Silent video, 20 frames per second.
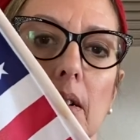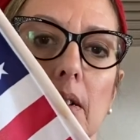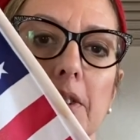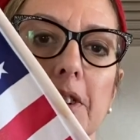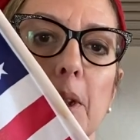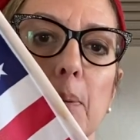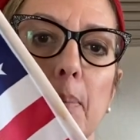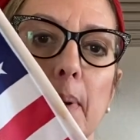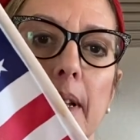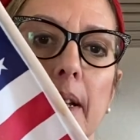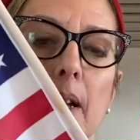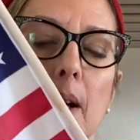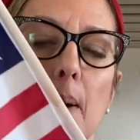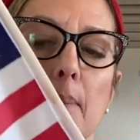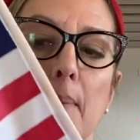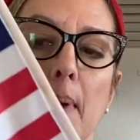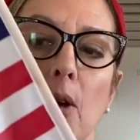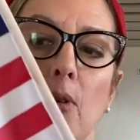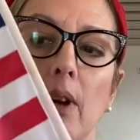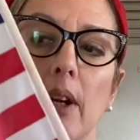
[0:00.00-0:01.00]
to be
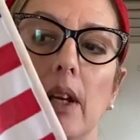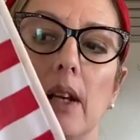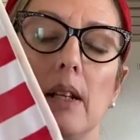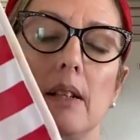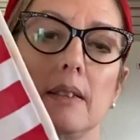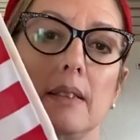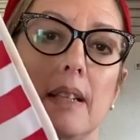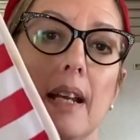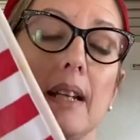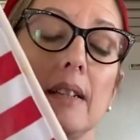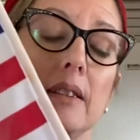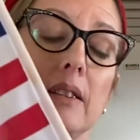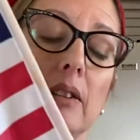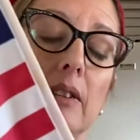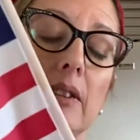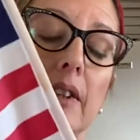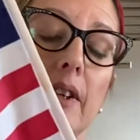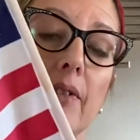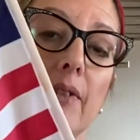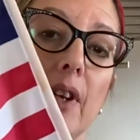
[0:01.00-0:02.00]
Americans and to
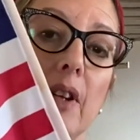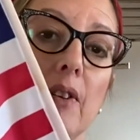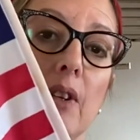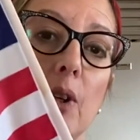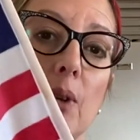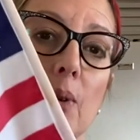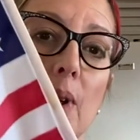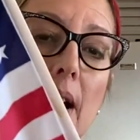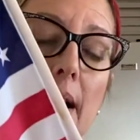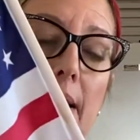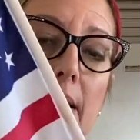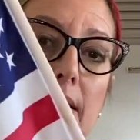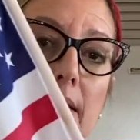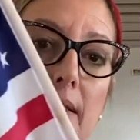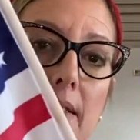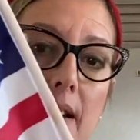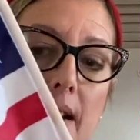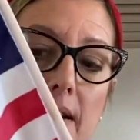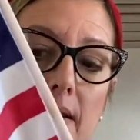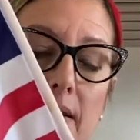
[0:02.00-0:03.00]
live in the United
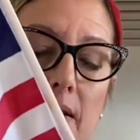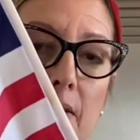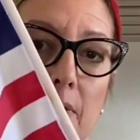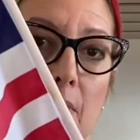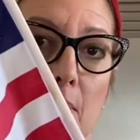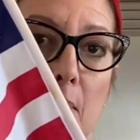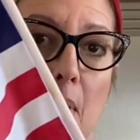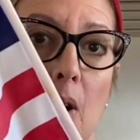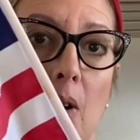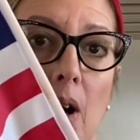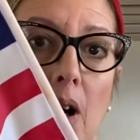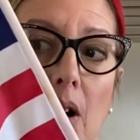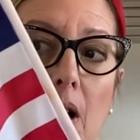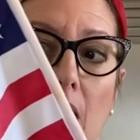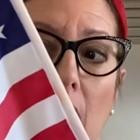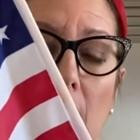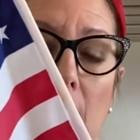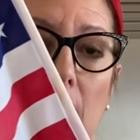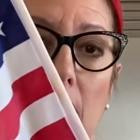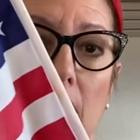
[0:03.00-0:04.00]
States of America.